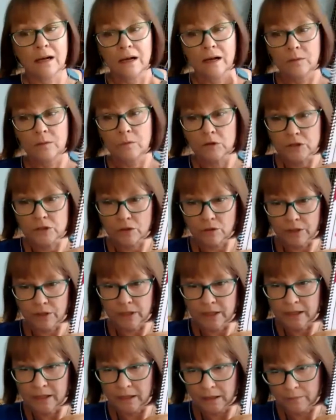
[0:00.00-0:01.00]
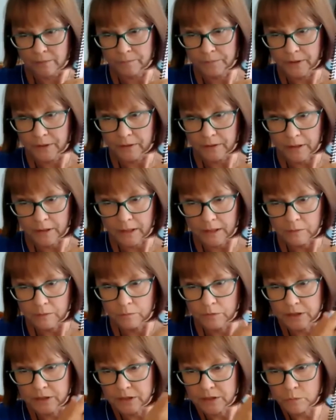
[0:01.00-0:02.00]
are what's on here. Okay,
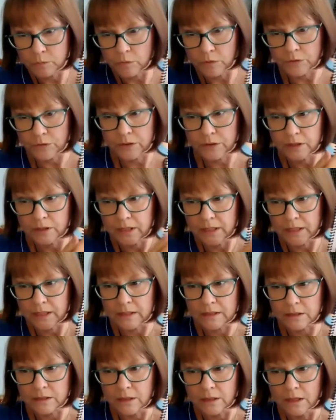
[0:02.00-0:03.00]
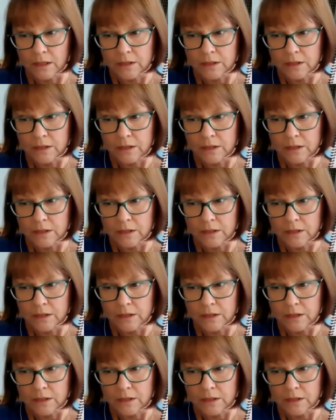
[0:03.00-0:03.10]
this is what the thing is.